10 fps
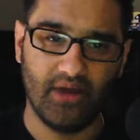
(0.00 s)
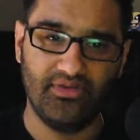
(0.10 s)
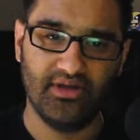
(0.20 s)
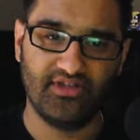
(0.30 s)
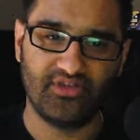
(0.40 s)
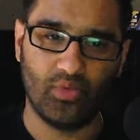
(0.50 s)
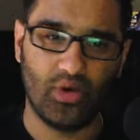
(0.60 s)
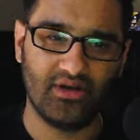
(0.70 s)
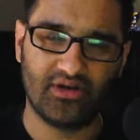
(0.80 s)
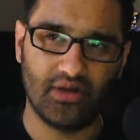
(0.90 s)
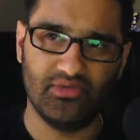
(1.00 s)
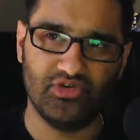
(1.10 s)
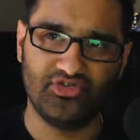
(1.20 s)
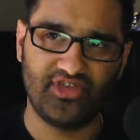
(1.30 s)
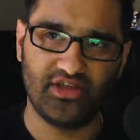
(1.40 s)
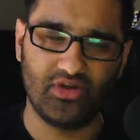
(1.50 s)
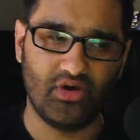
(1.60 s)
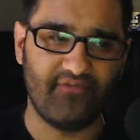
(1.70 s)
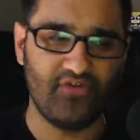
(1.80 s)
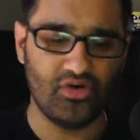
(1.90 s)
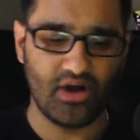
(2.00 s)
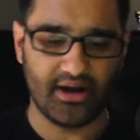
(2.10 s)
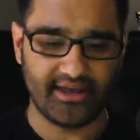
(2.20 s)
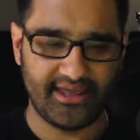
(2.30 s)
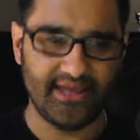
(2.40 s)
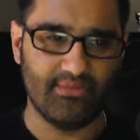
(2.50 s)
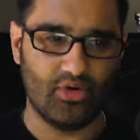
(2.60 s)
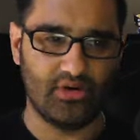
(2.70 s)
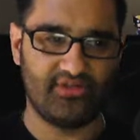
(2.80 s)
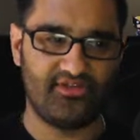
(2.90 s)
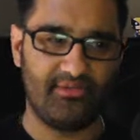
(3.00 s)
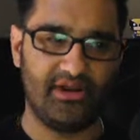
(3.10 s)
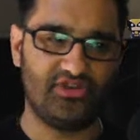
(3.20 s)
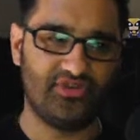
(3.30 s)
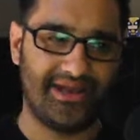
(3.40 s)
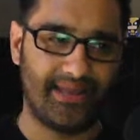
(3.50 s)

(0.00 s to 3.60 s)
I think it's a one-time use thing though. If you got a keyboard similar to a